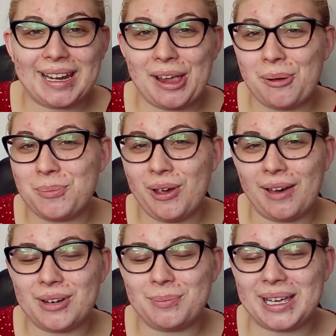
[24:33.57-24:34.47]
and I hope you
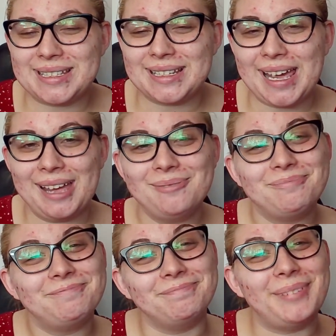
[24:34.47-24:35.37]
have an amazing day.
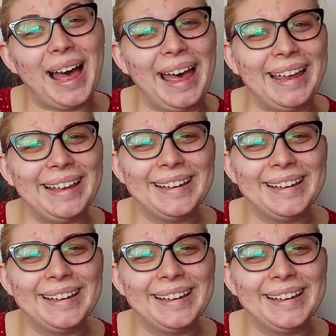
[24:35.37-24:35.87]
Bye!